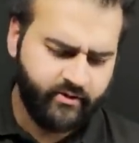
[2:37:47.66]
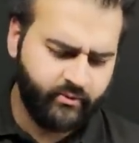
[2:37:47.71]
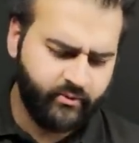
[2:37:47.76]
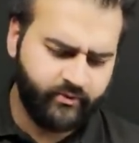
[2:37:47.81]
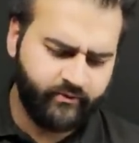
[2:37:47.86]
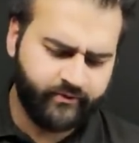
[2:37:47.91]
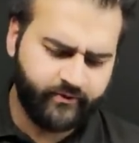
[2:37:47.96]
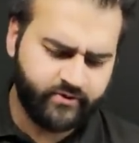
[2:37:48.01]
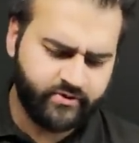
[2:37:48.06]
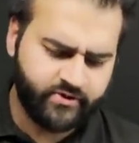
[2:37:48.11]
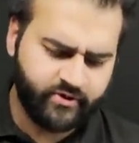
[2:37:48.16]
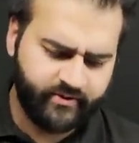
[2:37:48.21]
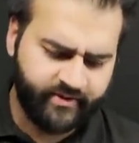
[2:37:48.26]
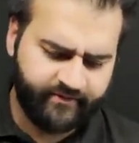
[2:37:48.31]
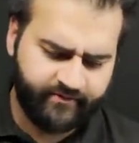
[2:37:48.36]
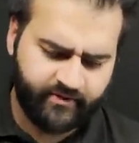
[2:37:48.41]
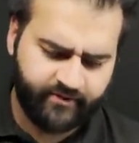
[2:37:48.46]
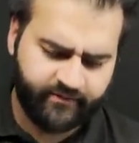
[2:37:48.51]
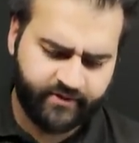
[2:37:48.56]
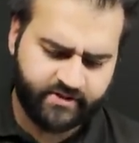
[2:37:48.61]
Wolf Lords don't
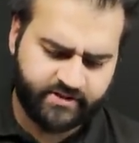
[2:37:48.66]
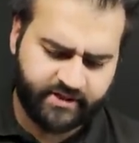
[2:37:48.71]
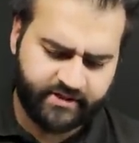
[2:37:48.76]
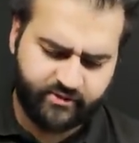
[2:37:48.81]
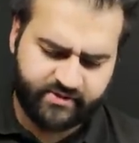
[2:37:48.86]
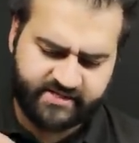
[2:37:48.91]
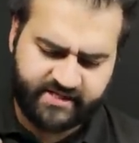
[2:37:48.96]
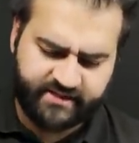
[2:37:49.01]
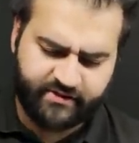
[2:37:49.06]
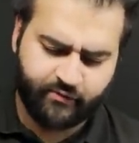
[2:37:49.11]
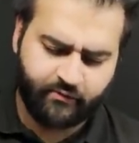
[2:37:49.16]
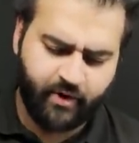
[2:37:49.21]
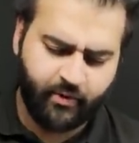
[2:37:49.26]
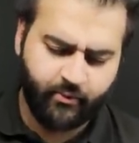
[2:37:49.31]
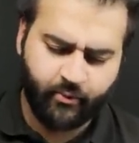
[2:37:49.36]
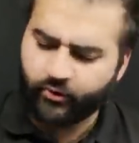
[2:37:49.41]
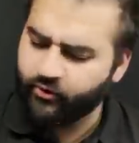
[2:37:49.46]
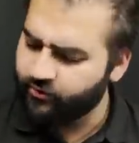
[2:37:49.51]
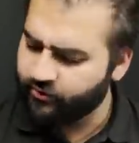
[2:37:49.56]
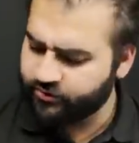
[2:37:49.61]
have enough because I don't take the
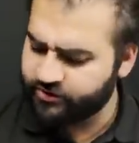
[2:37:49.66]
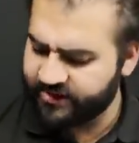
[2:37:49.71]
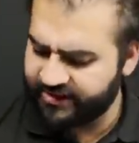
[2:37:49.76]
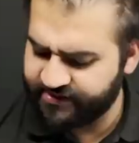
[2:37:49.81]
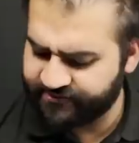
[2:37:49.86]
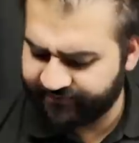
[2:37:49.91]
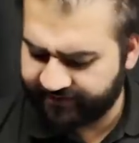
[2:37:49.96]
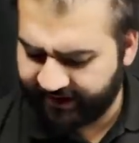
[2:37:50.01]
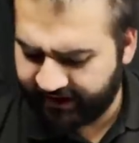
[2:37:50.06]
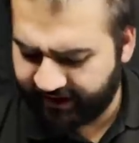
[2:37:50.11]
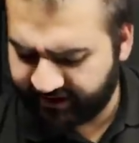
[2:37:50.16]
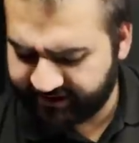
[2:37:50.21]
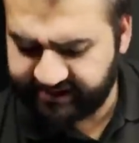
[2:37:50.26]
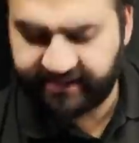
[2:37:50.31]
right Warlord traits for that. I